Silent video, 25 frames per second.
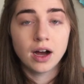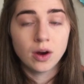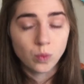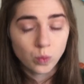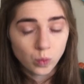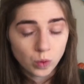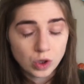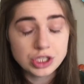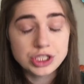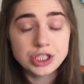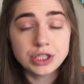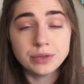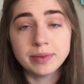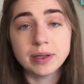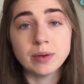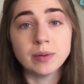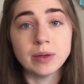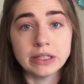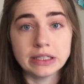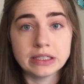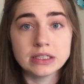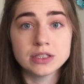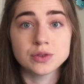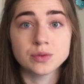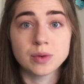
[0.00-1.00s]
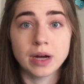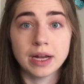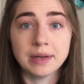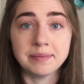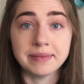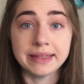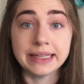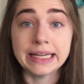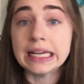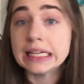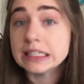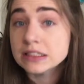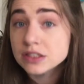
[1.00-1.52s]
Would you be willing to write
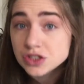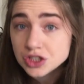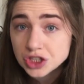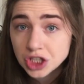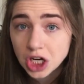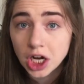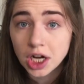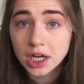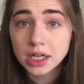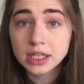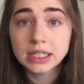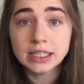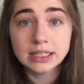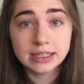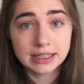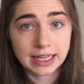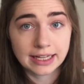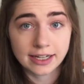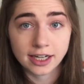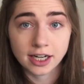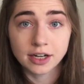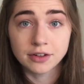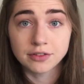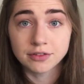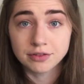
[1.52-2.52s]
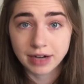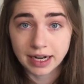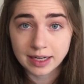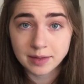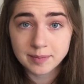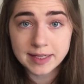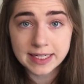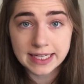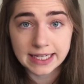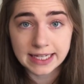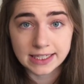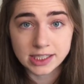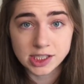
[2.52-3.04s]
me a strong letter of
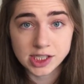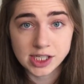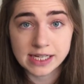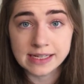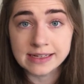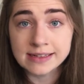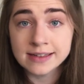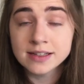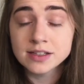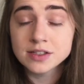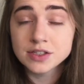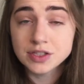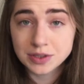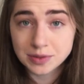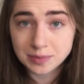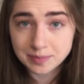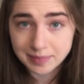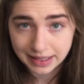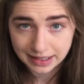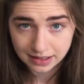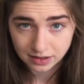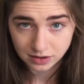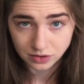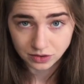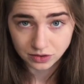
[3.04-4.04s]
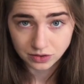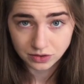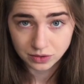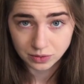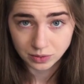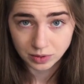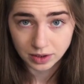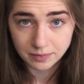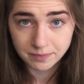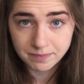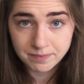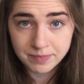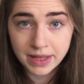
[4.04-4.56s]
recommendation to medical
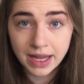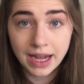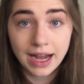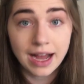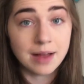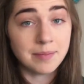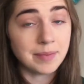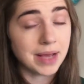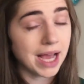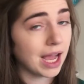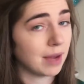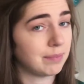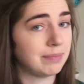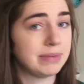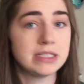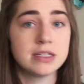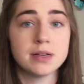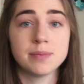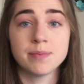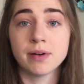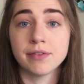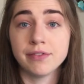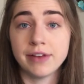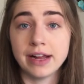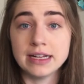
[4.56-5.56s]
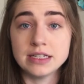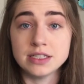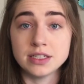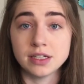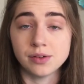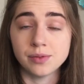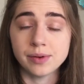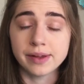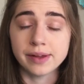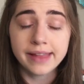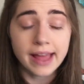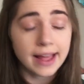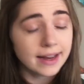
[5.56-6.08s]
school? I'm happy to provide
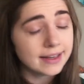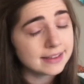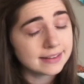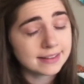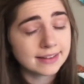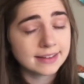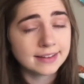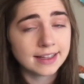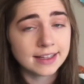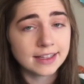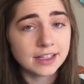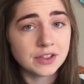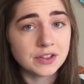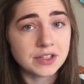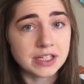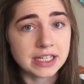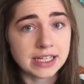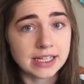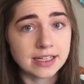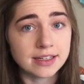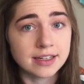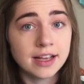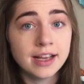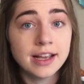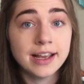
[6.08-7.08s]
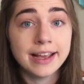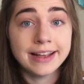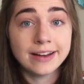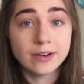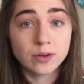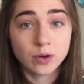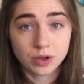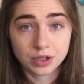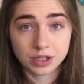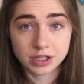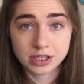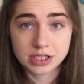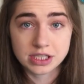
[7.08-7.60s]
you with anything that you need in
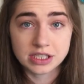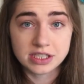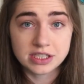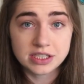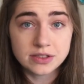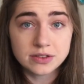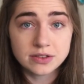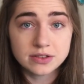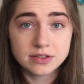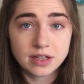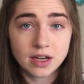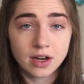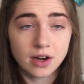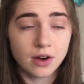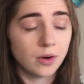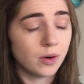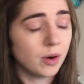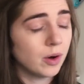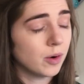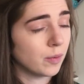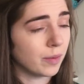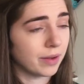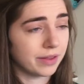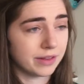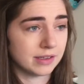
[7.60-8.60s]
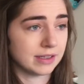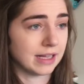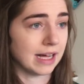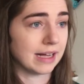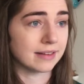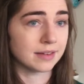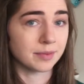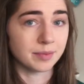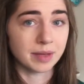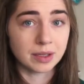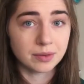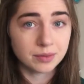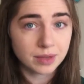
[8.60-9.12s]
order to do so, whether
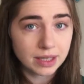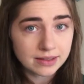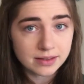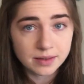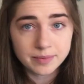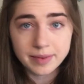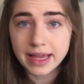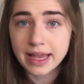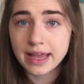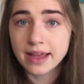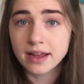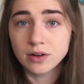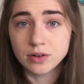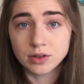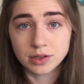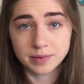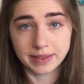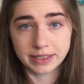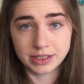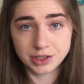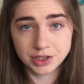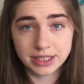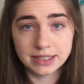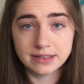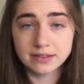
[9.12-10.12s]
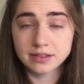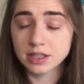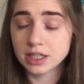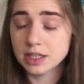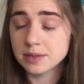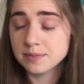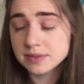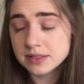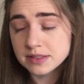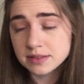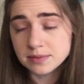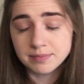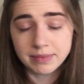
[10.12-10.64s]
that's my resume or my
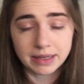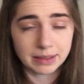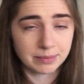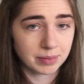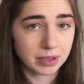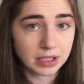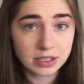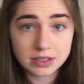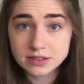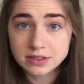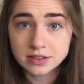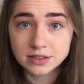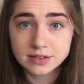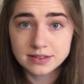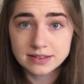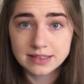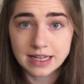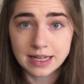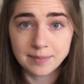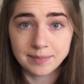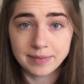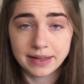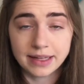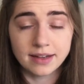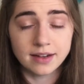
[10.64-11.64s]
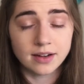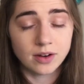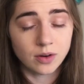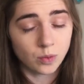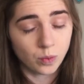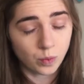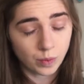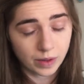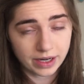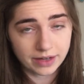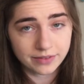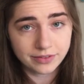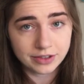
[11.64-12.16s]
transcripts, my personal statement,
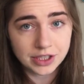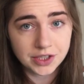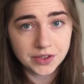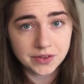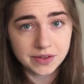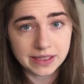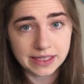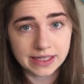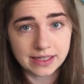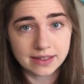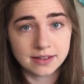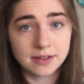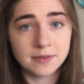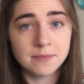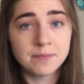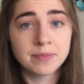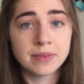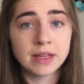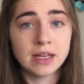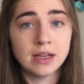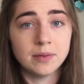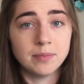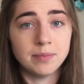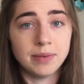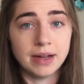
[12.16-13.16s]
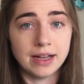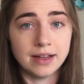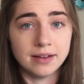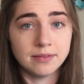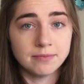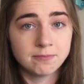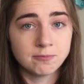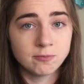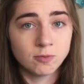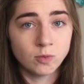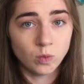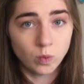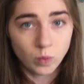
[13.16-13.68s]
whatever you need.
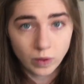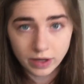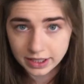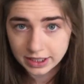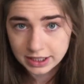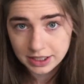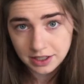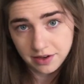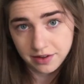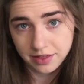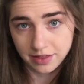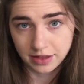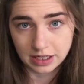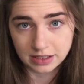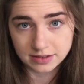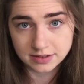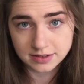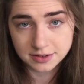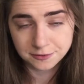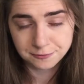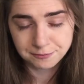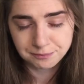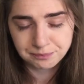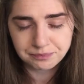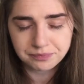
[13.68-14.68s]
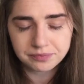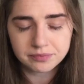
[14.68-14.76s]
But what are your thoughts?